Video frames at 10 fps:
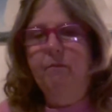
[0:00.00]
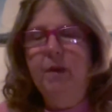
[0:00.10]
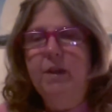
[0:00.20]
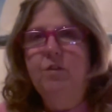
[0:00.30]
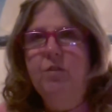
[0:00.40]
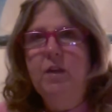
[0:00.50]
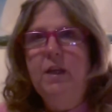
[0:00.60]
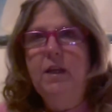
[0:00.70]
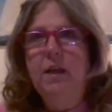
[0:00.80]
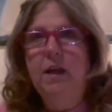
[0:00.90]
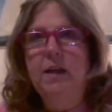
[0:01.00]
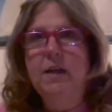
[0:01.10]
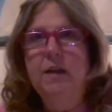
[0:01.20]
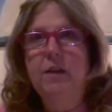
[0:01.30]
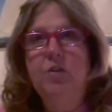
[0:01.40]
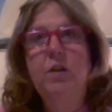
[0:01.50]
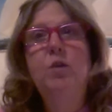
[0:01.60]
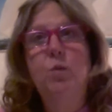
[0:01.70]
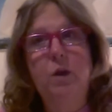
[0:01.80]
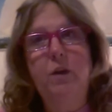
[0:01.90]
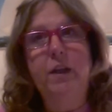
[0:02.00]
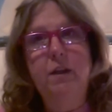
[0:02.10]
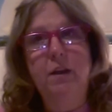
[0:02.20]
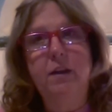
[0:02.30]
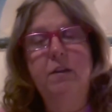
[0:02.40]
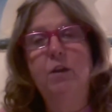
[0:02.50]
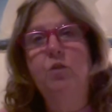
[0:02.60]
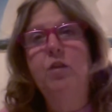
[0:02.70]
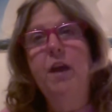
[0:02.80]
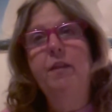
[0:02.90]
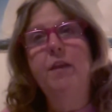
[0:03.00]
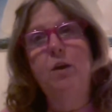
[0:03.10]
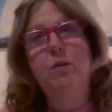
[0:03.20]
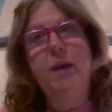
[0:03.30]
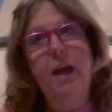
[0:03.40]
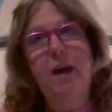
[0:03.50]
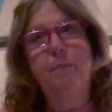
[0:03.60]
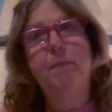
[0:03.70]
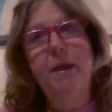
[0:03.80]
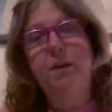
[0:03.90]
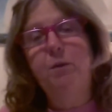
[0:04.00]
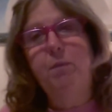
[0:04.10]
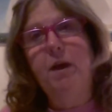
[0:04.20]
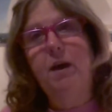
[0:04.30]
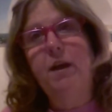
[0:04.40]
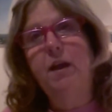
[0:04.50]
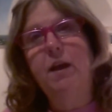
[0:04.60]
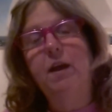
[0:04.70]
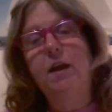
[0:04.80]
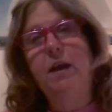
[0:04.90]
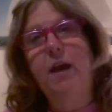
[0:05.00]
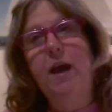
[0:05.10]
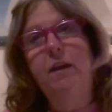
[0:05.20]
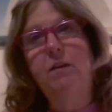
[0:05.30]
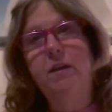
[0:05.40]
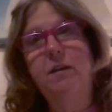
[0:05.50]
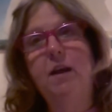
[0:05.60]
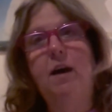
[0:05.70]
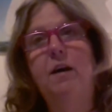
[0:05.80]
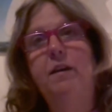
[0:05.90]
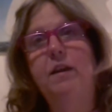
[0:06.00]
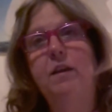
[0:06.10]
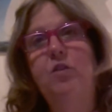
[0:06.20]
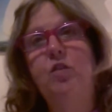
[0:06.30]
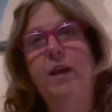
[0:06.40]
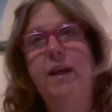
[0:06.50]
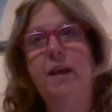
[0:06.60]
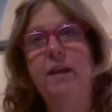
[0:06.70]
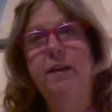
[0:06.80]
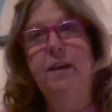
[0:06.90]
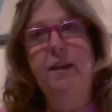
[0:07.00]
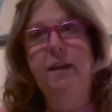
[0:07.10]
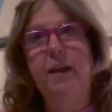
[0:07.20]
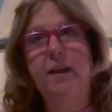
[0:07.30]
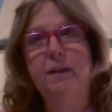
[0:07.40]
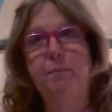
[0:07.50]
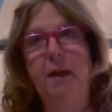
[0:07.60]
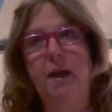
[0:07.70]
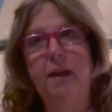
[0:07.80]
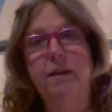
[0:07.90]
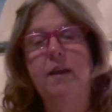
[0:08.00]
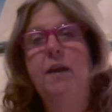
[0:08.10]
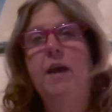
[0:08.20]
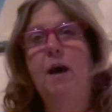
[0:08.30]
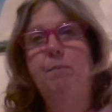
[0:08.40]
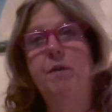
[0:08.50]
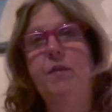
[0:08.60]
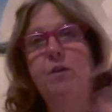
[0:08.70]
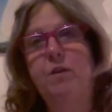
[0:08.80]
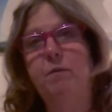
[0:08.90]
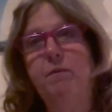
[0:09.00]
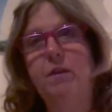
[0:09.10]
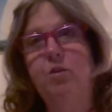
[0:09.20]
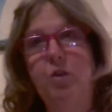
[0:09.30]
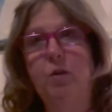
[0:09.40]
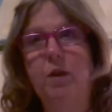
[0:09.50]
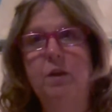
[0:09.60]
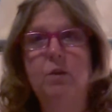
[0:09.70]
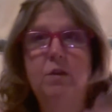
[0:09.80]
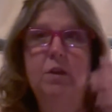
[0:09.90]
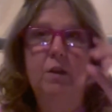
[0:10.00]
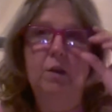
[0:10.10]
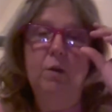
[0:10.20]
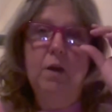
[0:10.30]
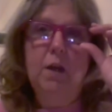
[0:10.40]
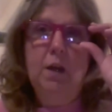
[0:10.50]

But she's really good. So check those out. Mando Bug, Adelaide's Cottage, and Knitting Expat. I'll put those in the show notes to